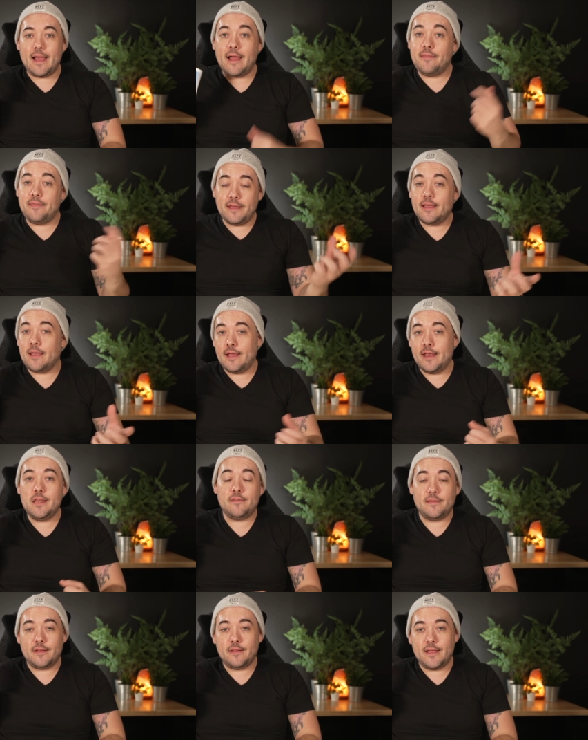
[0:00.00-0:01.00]
I think
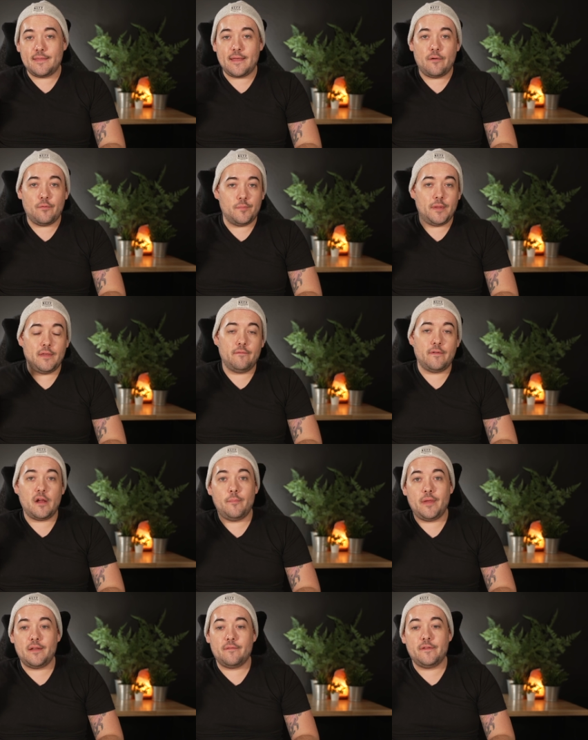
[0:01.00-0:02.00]
anything like that would be very
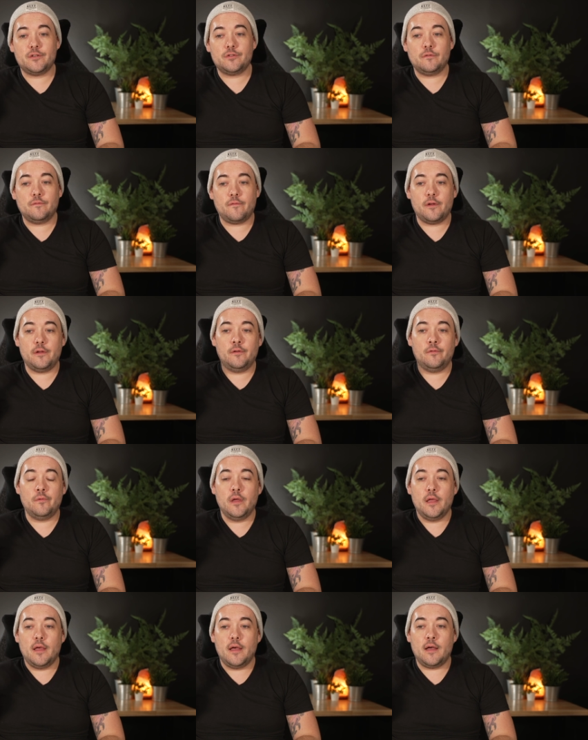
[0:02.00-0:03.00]
beneficial for you
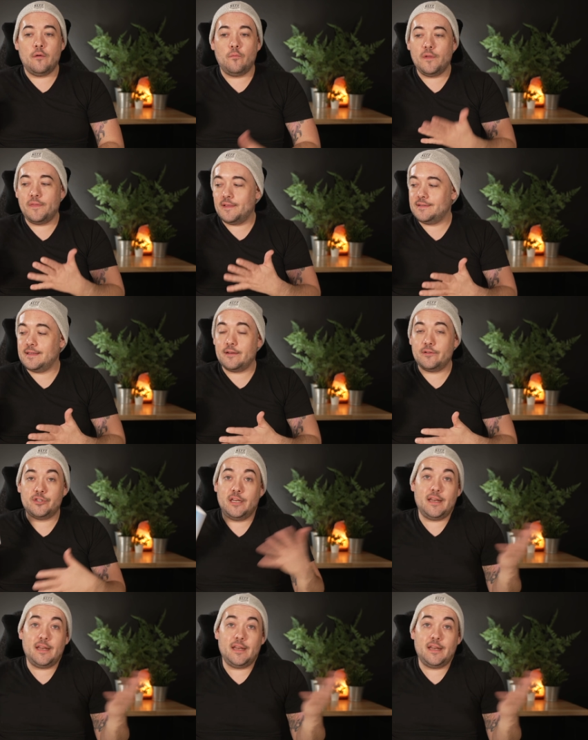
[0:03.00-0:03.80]
uh, with this energy.